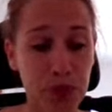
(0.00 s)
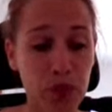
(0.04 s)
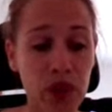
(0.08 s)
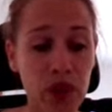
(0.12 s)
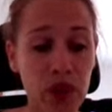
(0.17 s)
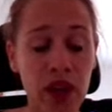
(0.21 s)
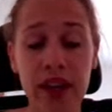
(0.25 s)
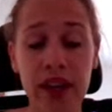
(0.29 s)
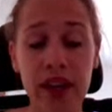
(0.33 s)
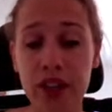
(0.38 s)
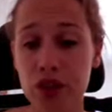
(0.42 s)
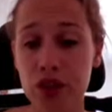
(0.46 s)

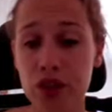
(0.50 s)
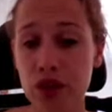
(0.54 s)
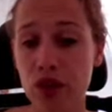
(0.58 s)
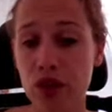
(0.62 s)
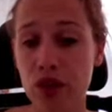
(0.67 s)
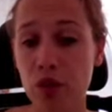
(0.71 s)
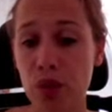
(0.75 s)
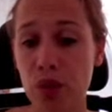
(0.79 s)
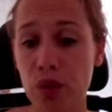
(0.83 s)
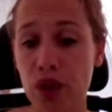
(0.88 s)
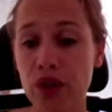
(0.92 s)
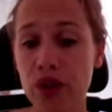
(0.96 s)
external
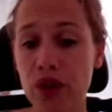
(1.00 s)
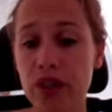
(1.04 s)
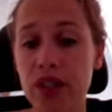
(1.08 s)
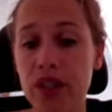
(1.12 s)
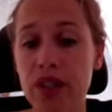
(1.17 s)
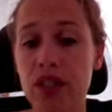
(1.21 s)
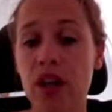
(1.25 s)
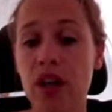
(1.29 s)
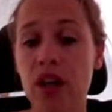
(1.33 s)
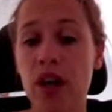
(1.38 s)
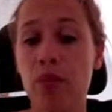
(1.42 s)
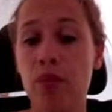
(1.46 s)

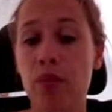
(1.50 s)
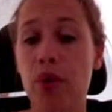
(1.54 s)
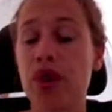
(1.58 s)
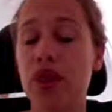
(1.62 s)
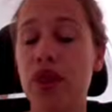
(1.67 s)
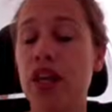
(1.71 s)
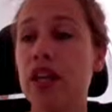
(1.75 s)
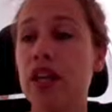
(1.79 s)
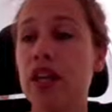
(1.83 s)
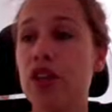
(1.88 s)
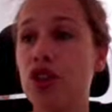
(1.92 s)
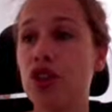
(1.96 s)
parties, but
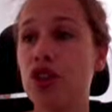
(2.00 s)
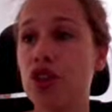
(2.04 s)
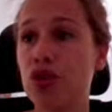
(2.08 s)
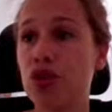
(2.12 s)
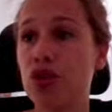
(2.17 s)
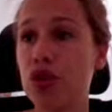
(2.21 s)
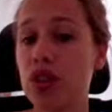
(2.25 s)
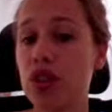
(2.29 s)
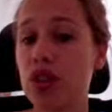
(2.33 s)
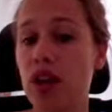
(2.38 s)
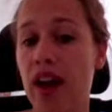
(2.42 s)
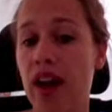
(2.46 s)
they
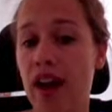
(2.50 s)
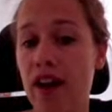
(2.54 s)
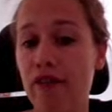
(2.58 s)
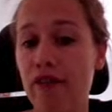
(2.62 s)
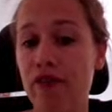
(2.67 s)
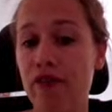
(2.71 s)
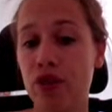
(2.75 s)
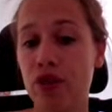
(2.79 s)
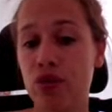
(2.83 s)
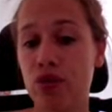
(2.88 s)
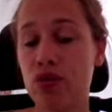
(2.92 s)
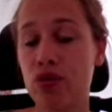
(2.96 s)
should have
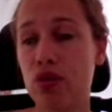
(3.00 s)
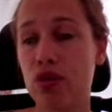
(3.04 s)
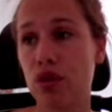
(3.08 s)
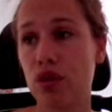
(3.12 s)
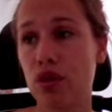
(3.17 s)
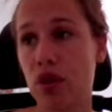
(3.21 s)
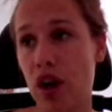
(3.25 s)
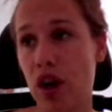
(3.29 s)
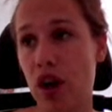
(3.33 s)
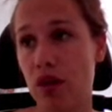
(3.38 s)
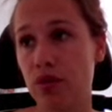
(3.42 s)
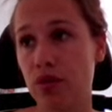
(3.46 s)
a Google
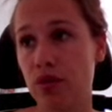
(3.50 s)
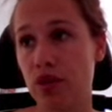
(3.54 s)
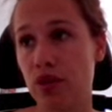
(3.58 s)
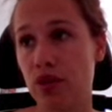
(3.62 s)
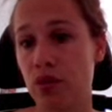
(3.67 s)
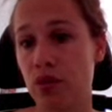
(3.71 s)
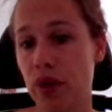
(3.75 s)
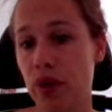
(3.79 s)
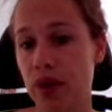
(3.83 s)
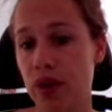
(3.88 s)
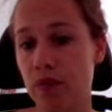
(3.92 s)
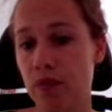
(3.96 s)
account
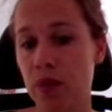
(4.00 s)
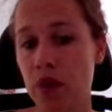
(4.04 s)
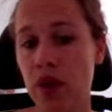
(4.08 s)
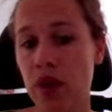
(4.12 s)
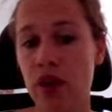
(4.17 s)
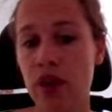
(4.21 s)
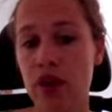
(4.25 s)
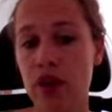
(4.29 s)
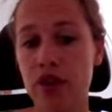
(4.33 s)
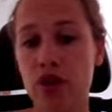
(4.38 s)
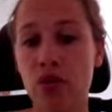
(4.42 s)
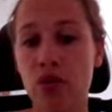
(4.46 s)
already.
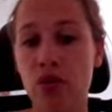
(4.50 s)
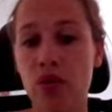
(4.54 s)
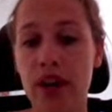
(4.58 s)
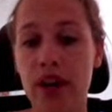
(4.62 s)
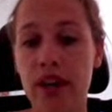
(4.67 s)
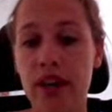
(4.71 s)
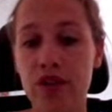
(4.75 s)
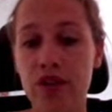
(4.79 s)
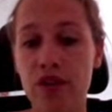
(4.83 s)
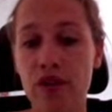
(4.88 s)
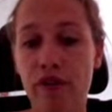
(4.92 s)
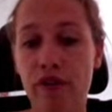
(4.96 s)
So
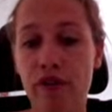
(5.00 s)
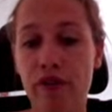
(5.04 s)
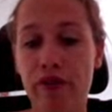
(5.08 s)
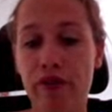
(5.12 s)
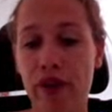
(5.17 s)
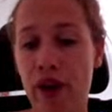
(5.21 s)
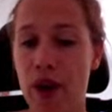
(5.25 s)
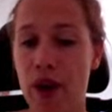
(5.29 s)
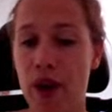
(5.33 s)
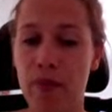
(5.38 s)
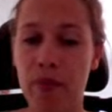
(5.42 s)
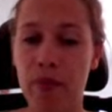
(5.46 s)
as of,
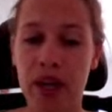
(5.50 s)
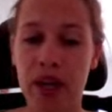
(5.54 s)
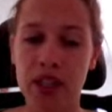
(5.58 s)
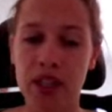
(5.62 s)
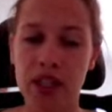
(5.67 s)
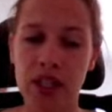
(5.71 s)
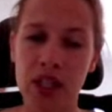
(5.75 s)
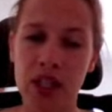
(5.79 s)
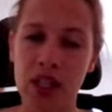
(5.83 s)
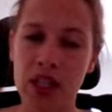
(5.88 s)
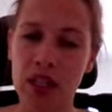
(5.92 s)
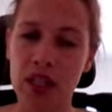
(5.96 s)
I
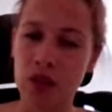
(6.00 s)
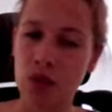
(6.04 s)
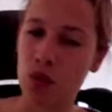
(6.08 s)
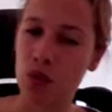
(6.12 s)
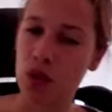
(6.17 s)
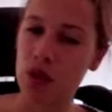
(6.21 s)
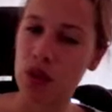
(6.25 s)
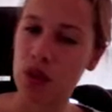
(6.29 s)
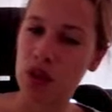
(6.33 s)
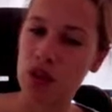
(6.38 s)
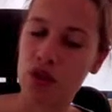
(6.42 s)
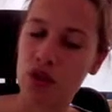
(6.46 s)
think it
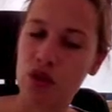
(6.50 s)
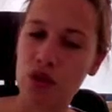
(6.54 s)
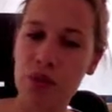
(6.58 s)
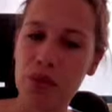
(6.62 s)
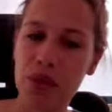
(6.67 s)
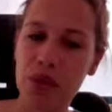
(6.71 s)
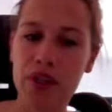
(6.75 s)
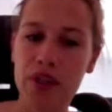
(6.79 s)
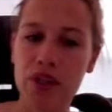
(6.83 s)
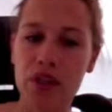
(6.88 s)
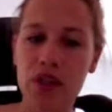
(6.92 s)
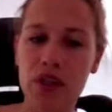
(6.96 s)
was 2
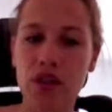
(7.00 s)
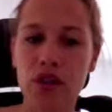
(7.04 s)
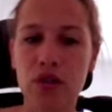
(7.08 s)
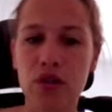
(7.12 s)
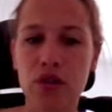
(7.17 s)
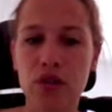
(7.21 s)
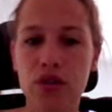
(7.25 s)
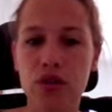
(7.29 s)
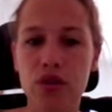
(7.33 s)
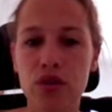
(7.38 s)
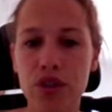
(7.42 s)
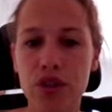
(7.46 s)
weeks ago,
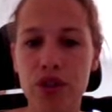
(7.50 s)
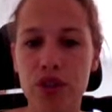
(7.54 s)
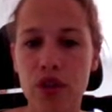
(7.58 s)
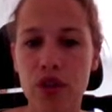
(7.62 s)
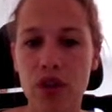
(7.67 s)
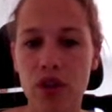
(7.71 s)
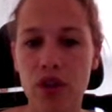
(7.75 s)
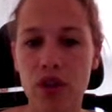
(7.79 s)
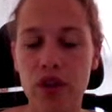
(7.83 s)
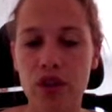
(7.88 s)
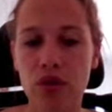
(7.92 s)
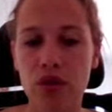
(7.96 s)
Google
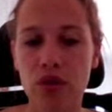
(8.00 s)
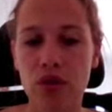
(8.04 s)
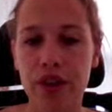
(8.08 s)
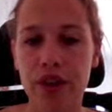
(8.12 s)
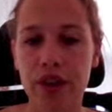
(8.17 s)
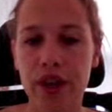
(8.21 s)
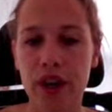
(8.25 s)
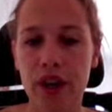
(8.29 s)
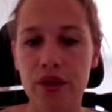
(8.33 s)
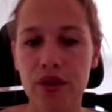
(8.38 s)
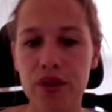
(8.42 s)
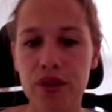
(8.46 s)
started rolling
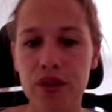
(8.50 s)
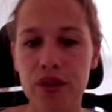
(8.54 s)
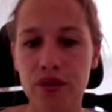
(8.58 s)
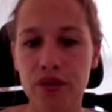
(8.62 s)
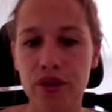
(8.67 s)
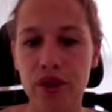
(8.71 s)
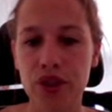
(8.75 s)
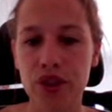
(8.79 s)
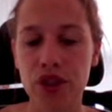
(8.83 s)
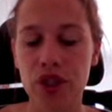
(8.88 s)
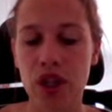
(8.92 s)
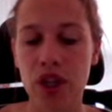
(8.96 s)
out the
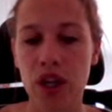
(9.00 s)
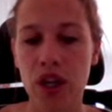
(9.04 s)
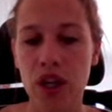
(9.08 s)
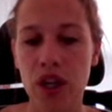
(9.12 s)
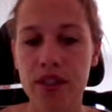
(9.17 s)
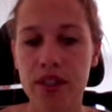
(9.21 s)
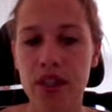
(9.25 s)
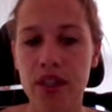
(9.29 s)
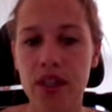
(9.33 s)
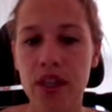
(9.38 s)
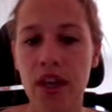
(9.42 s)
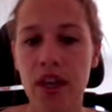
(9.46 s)

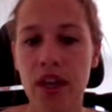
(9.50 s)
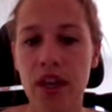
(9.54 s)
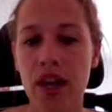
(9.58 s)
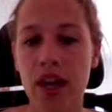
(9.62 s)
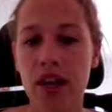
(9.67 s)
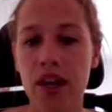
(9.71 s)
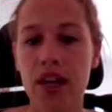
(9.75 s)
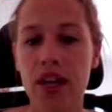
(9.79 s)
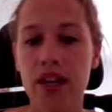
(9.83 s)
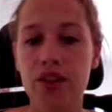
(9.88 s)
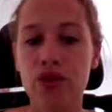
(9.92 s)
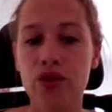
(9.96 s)
functionality
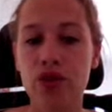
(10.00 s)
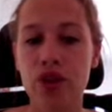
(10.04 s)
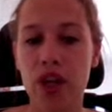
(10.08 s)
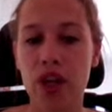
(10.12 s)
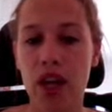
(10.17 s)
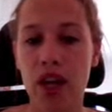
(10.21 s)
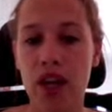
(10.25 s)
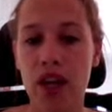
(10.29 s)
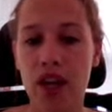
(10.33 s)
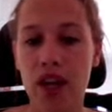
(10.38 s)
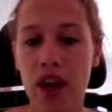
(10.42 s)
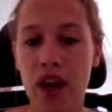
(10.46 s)
that you
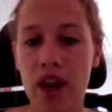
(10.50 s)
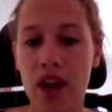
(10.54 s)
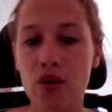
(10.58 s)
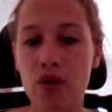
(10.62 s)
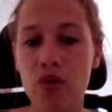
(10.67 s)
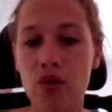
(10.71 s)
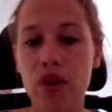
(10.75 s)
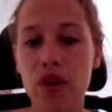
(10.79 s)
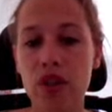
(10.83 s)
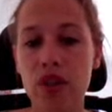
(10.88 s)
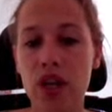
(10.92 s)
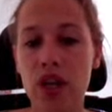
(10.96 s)
can
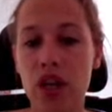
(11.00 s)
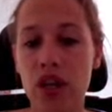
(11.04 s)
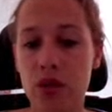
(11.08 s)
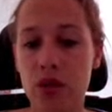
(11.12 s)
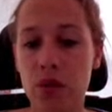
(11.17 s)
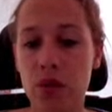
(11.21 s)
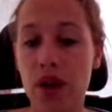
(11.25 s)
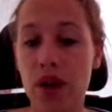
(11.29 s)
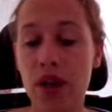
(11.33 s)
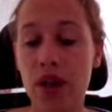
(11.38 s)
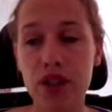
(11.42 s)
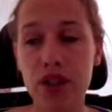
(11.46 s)
now as
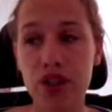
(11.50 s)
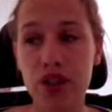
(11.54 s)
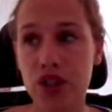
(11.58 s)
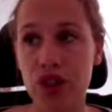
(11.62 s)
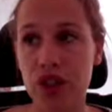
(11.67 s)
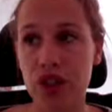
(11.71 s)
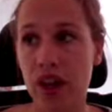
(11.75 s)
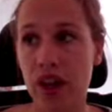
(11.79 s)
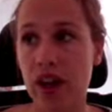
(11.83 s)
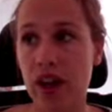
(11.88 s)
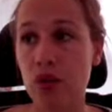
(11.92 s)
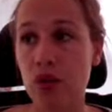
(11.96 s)
well
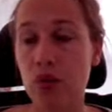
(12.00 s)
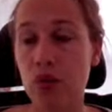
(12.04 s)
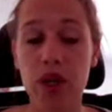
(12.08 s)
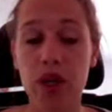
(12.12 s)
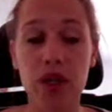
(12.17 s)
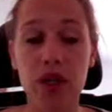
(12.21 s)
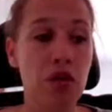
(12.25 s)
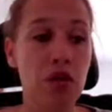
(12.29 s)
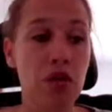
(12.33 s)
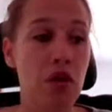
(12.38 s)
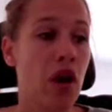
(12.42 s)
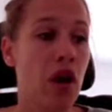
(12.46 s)
share with
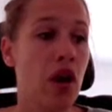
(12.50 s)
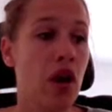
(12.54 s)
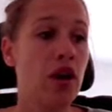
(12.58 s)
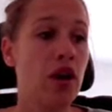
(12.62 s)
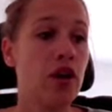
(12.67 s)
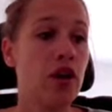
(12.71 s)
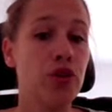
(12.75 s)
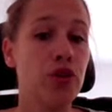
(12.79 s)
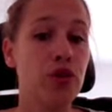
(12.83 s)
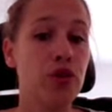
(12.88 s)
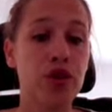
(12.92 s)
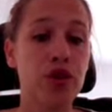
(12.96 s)

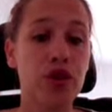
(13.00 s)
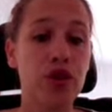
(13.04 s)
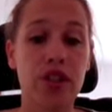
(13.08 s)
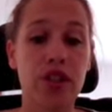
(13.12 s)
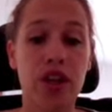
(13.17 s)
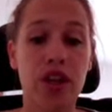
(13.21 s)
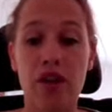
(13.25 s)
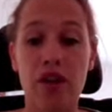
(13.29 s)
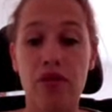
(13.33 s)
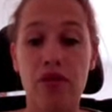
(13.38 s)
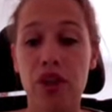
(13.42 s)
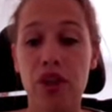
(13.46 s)
users
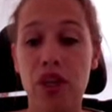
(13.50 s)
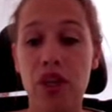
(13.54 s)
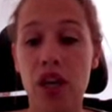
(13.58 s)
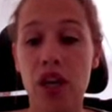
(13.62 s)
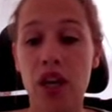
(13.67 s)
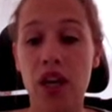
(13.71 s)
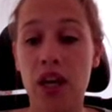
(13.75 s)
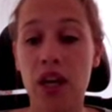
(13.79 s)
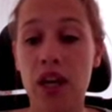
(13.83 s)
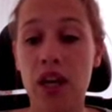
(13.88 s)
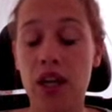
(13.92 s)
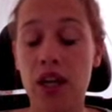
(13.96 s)
having
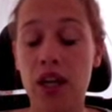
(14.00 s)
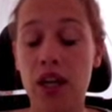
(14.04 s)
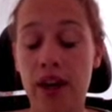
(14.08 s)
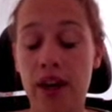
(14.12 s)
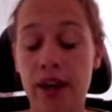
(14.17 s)
a